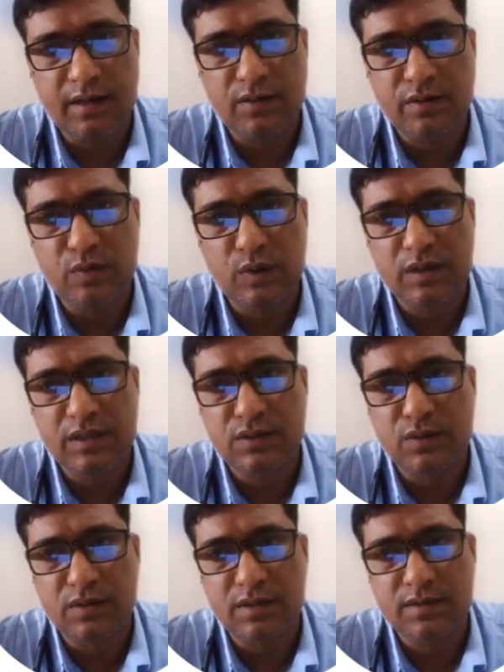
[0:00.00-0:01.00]
or voltage
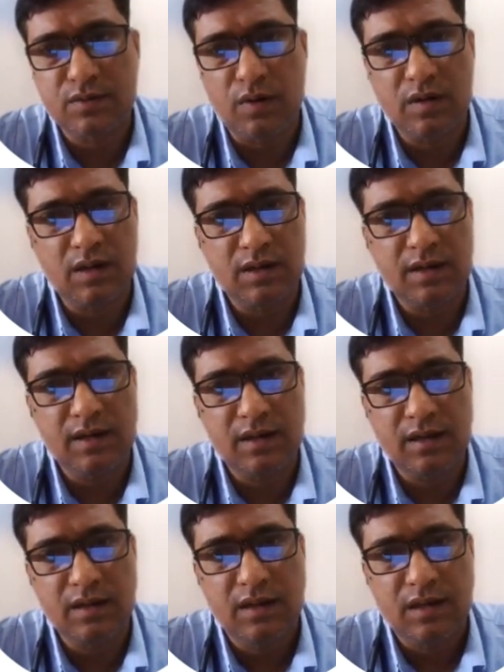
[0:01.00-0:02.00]
source is called
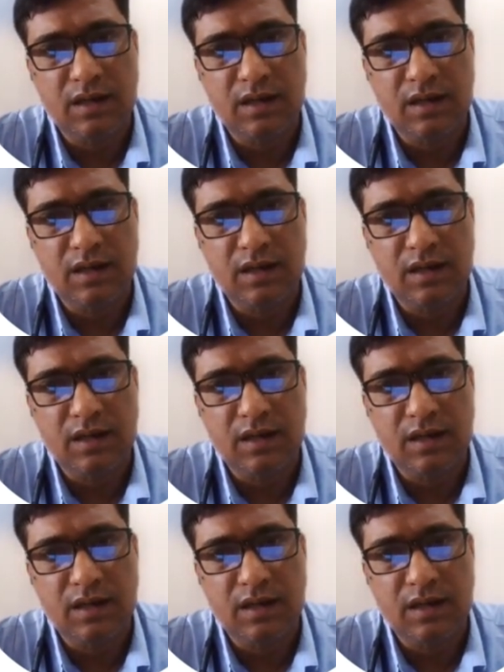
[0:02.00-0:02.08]
alternating